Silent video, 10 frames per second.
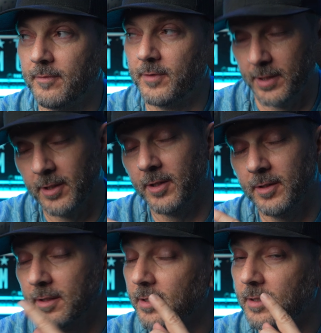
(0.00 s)
you
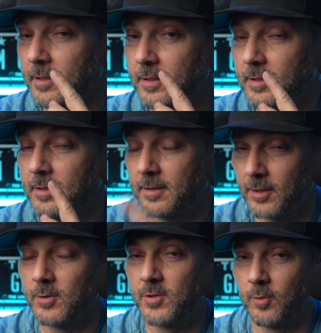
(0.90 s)
hear
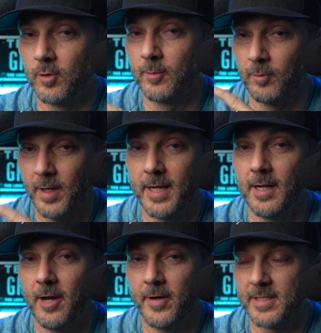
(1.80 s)
thunderstorm right
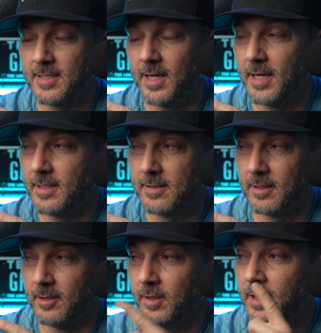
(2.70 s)
now outside,
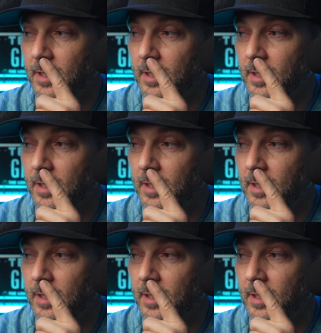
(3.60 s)
so